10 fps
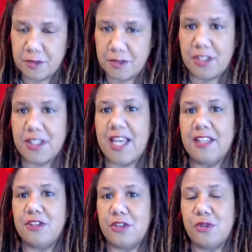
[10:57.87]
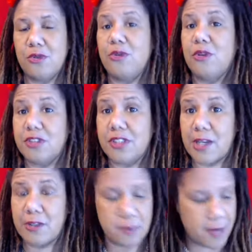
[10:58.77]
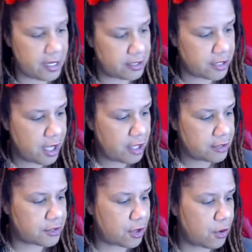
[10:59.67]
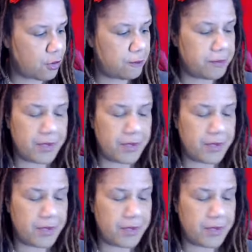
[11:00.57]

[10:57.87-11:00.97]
to get to your sales page. So